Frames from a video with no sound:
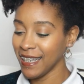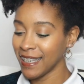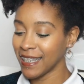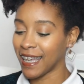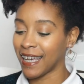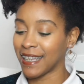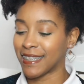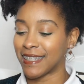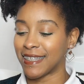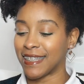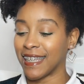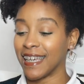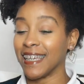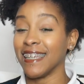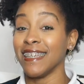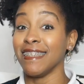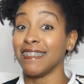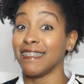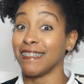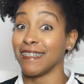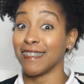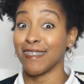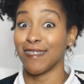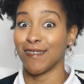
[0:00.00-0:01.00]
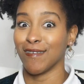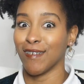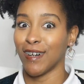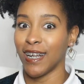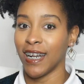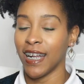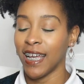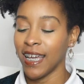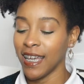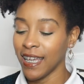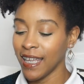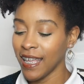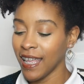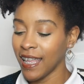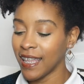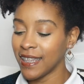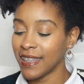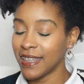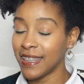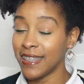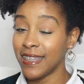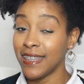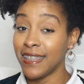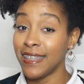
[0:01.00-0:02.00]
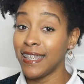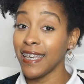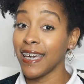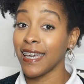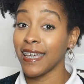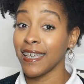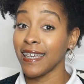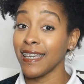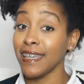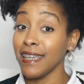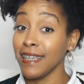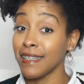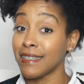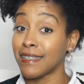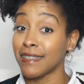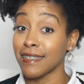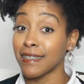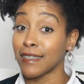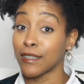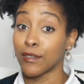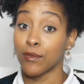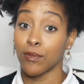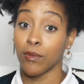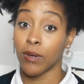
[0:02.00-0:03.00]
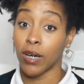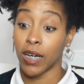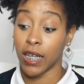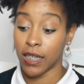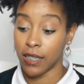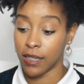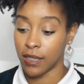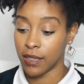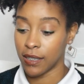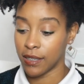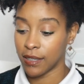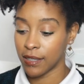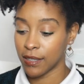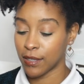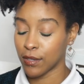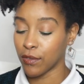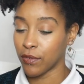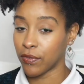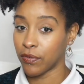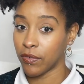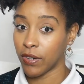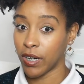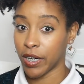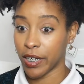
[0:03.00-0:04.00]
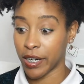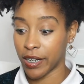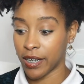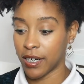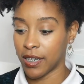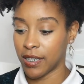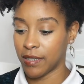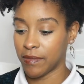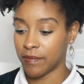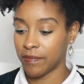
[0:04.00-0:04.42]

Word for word: That's the easiest one. The easiest one so far.